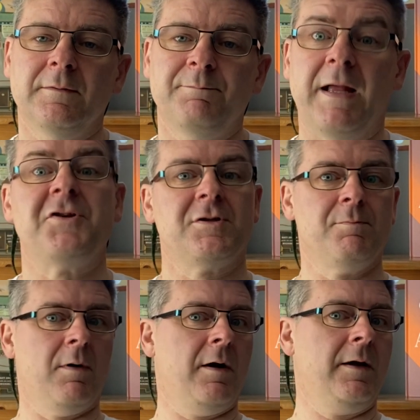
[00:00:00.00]
But that's just
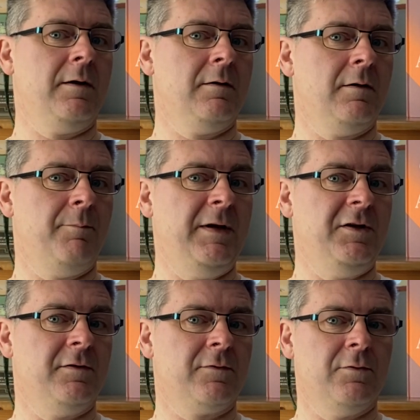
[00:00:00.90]
my
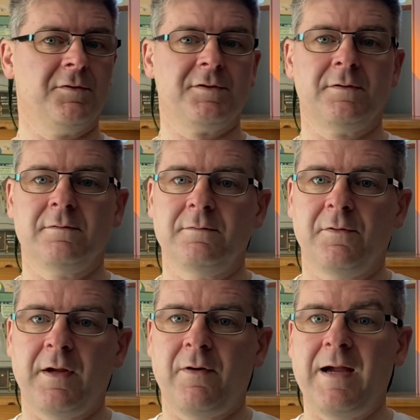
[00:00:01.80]
opinion, of course,
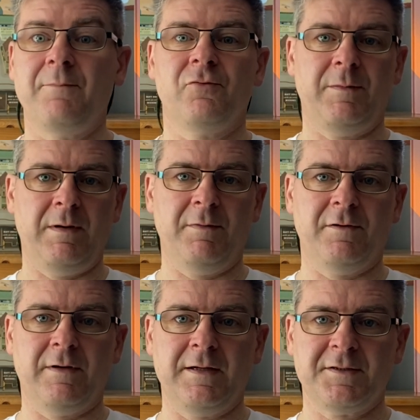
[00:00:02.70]
although I am premium
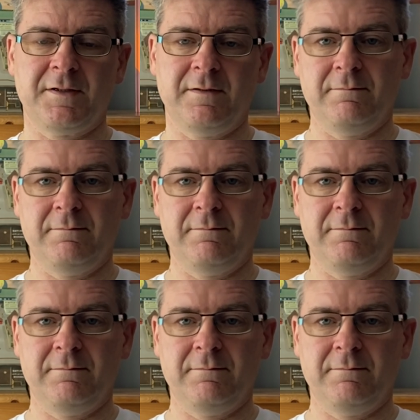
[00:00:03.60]
Blu-rays, so.